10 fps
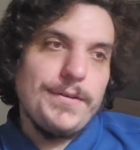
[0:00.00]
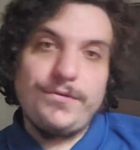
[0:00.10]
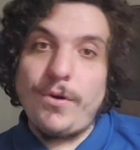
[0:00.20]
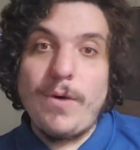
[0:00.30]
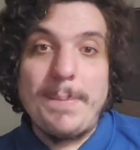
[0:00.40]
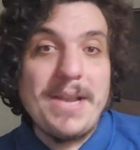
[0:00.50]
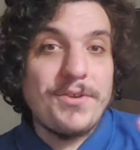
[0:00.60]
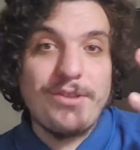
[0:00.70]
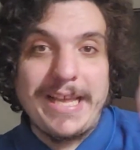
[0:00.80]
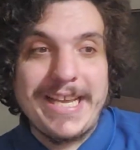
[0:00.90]
So I'm glad
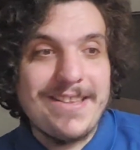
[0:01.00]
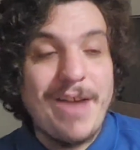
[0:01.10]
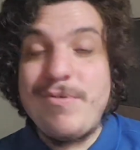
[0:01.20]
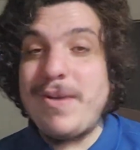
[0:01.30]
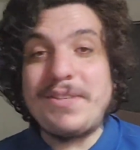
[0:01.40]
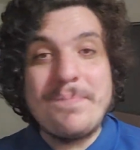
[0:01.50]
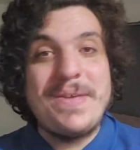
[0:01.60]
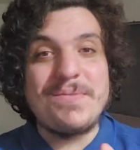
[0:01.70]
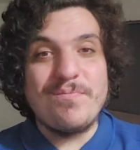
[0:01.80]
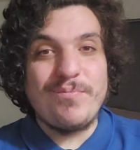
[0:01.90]
that you like it. We went a
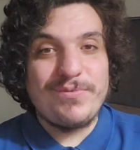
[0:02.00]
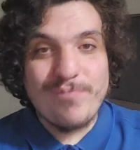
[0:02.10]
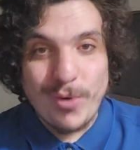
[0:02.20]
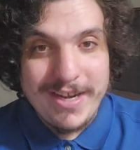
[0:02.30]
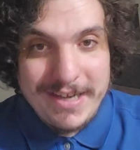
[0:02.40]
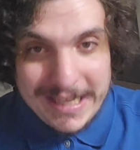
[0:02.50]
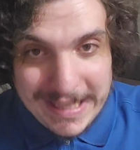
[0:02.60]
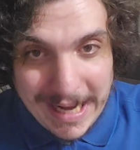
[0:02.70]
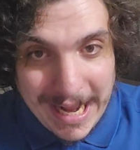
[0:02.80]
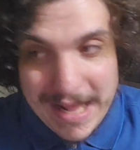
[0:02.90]
bit more
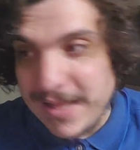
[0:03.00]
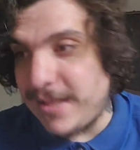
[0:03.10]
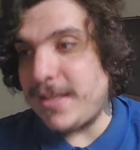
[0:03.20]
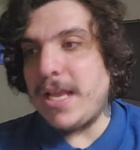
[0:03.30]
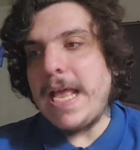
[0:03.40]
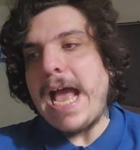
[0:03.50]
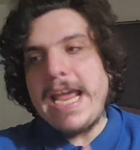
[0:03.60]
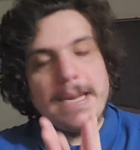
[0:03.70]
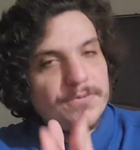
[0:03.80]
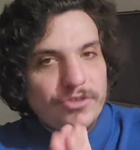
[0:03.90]
and
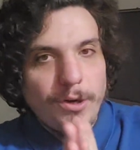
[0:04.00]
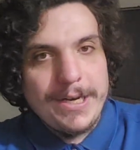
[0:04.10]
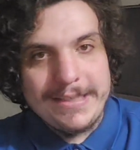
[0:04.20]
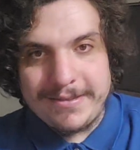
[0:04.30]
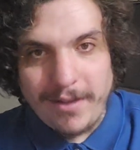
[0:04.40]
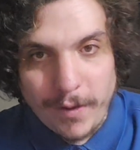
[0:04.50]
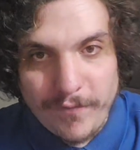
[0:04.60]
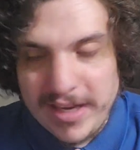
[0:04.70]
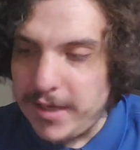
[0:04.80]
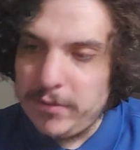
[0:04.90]
I'm sorry this
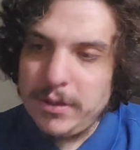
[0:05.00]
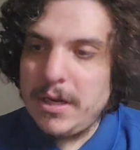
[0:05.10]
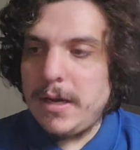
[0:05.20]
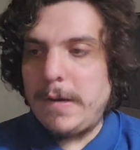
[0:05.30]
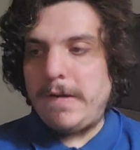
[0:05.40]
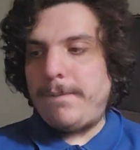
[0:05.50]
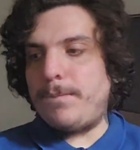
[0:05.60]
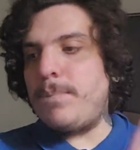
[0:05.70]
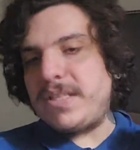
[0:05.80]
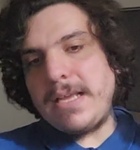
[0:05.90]
long video,
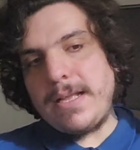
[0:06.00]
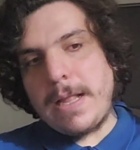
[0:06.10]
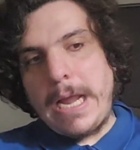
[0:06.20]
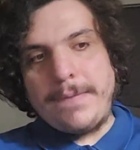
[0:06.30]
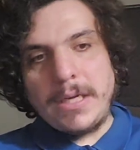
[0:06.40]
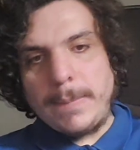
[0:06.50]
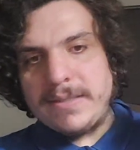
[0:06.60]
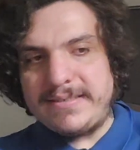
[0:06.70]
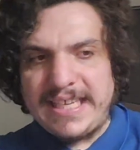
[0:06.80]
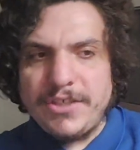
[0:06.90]
but I talk
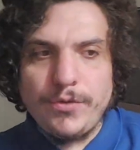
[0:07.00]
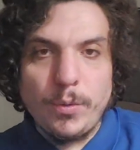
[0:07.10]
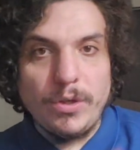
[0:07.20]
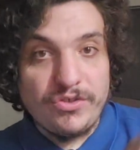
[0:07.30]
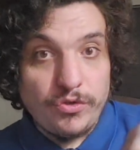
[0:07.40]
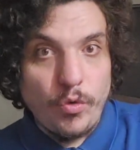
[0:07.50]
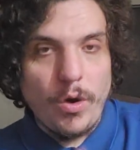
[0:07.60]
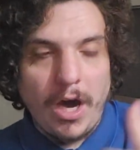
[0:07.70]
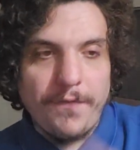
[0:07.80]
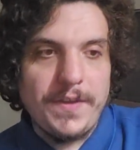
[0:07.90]
about this intro
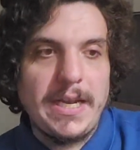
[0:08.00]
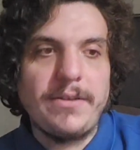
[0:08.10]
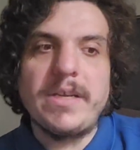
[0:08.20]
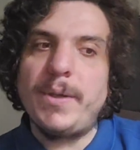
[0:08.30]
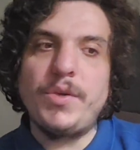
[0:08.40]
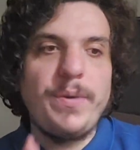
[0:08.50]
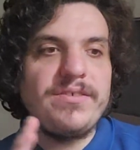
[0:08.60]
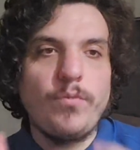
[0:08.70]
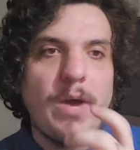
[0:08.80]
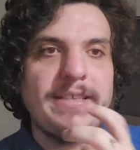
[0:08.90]
so often. I talk about the
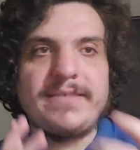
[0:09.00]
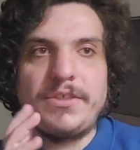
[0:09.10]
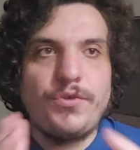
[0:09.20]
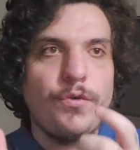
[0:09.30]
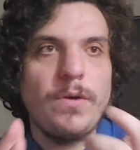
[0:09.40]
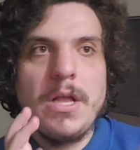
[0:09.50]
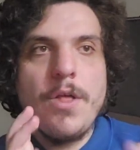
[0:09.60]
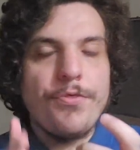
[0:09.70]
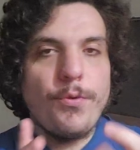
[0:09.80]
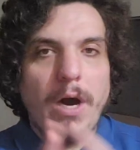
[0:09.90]
reason why this intro
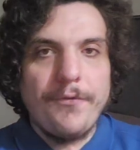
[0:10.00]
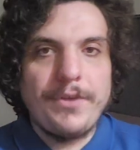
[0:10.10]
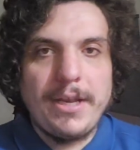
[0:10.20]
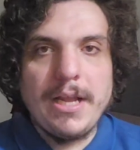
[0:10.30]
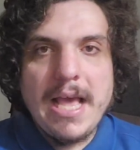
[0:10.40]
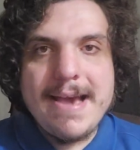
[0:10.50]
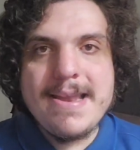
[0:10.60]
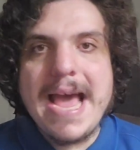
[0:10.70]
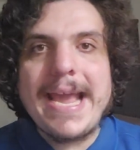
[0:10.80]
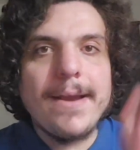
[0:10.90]
so often.
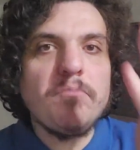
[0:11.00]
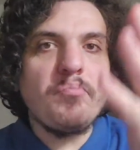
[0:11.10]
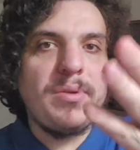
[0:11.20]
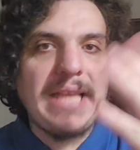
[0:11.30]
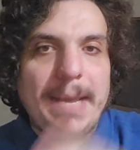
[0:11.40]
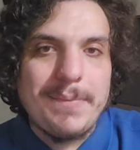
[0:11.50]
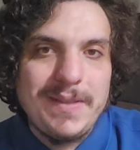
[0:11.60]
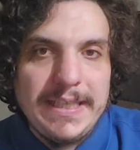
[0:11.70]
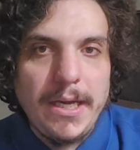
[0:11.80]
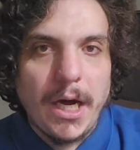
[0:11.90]
And I cannot
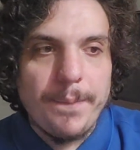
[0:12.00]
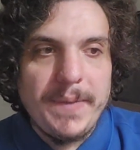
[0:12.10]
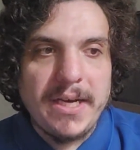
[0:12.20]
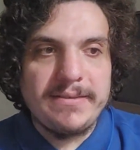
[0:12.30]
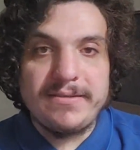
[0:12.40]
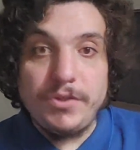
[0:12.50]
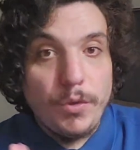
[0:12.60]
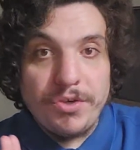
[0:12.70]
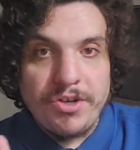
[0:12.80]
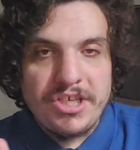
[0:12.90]
blame Leon because he's
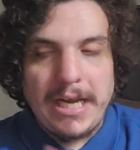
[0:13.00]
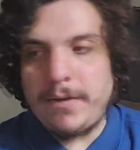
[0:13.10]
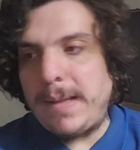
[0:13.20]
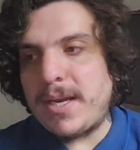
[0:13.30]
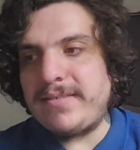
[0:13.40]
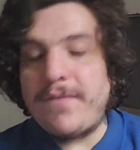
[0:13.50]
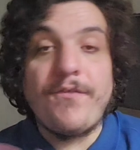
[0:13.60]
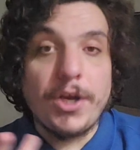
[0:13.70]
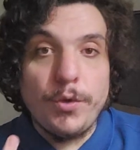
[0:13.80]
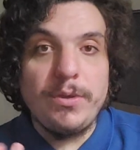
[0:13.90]
newer to the channel. I cannot say,
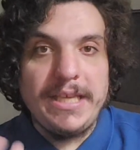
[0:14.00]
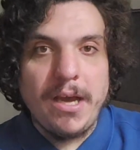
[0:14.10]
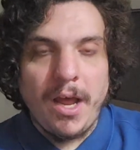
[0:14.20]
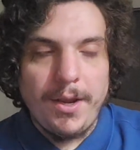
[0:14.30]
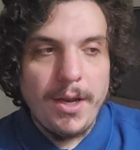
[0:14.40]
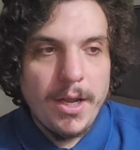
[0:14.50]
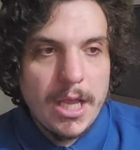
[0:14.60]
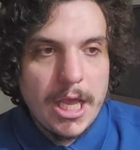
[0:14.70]
fuck you, Leon.